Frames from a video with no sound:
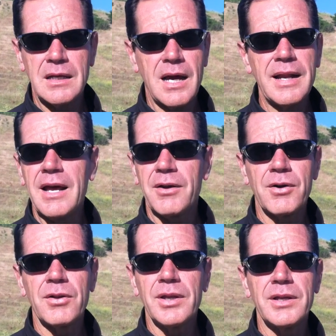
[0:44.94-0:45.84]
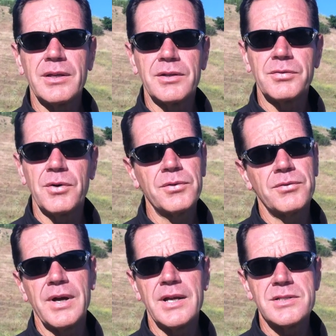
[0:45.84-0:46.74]
got out early, controlled the
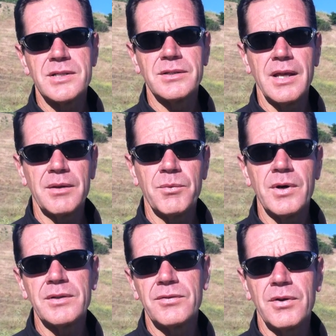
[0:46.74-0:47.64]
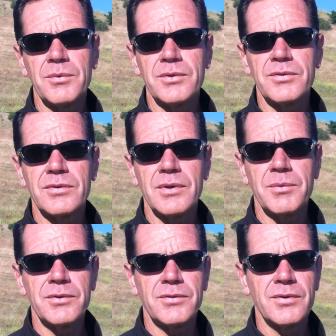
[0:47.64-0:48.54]
race, and, and, won. So it was, it
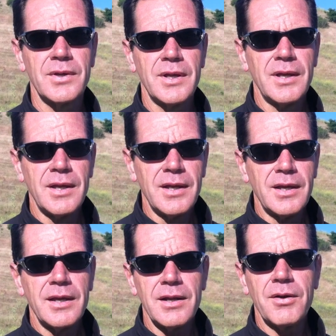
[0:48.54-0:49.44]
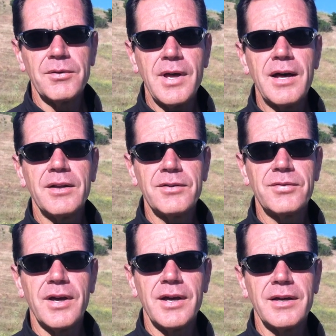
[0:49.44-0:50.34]
was, you know, not as,
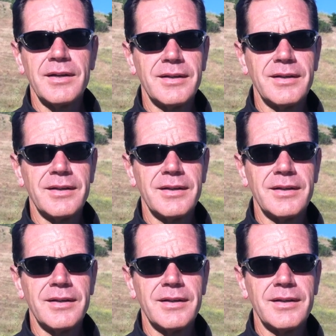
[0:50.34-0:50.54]
uh,